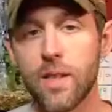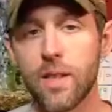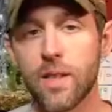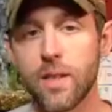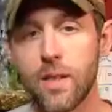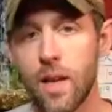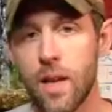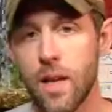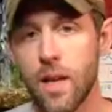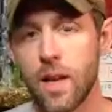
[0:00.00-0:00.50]
their
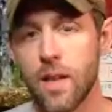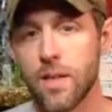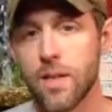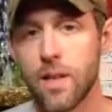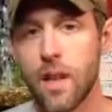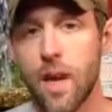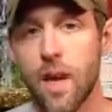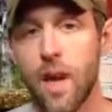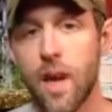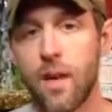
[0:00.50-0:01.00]
tanks.
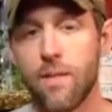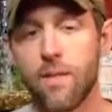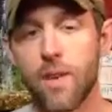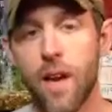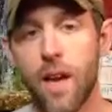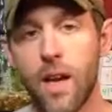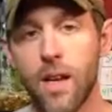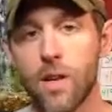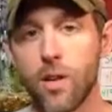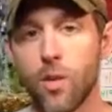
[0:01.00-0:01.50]
I have
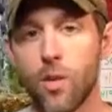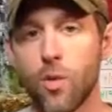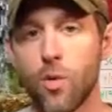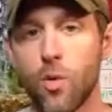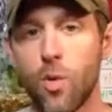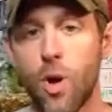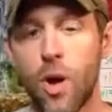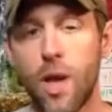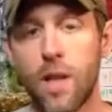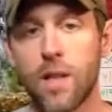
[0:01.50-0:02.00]
had
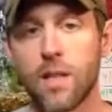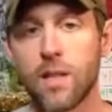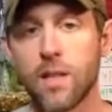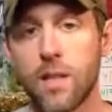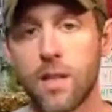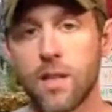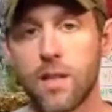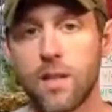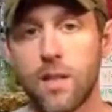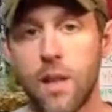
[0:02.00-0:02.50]
great
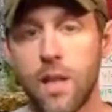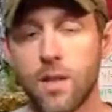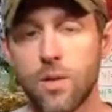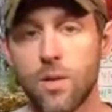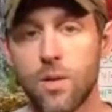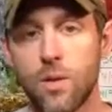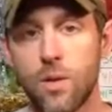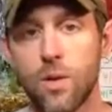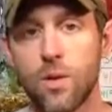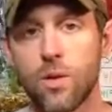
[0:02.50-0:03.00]
success
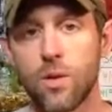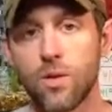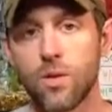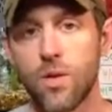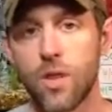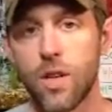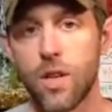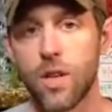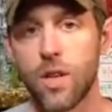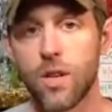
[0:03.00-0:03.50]
with those
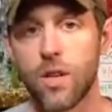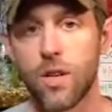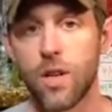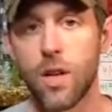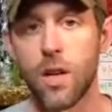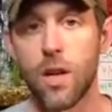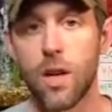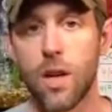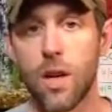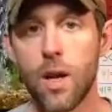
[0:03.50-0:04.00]
fish.
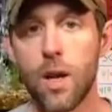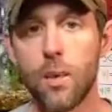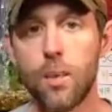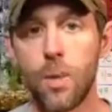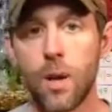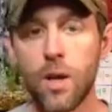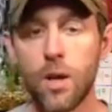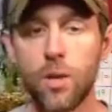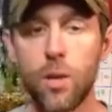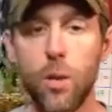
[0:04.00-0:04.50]

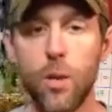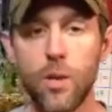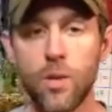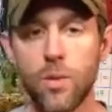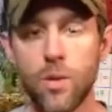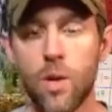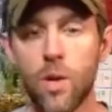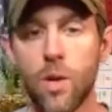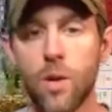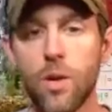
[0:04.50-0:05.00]
But you always
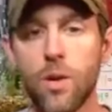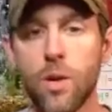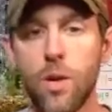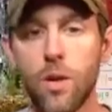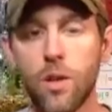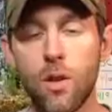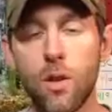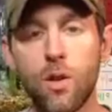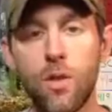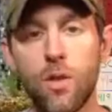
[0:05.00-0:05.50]
want to go to your
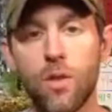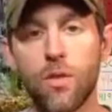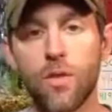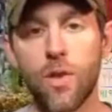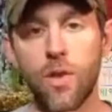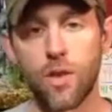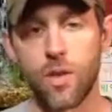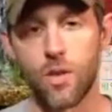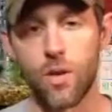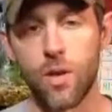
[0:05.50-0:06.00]
local
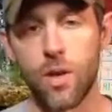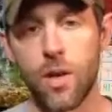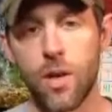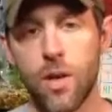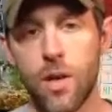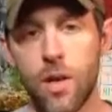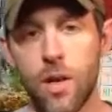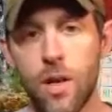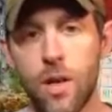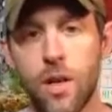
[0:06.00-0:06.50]
fish store.
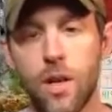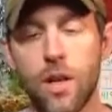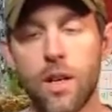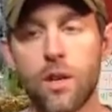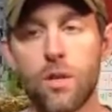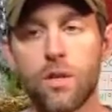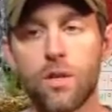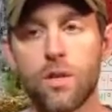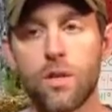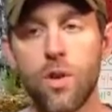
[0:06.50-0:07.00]

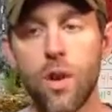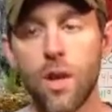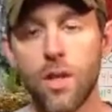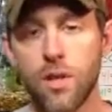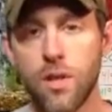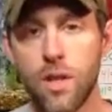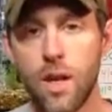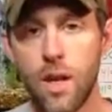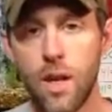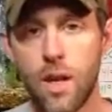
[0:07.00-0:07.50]
You
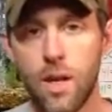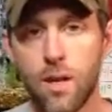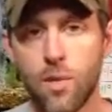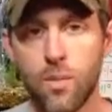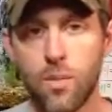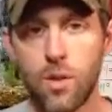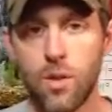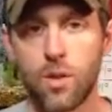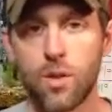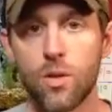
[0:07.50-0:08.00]
trust
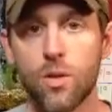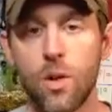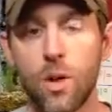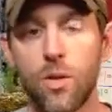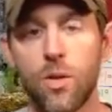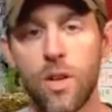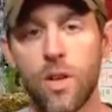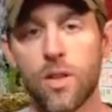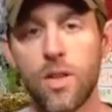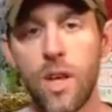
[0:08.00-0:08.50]
them, you
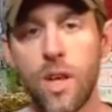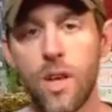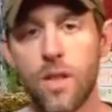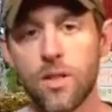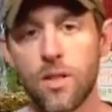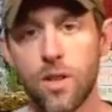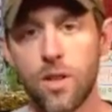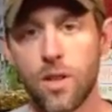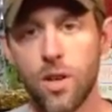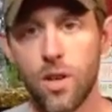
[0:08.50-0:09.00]
know their
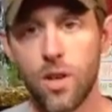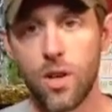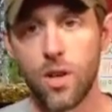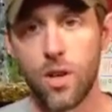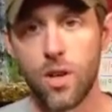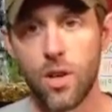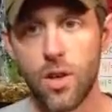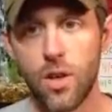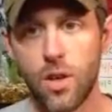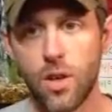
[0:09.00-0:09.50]
tanks are
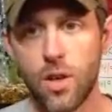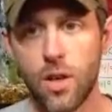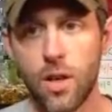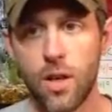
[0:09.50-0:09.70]
good,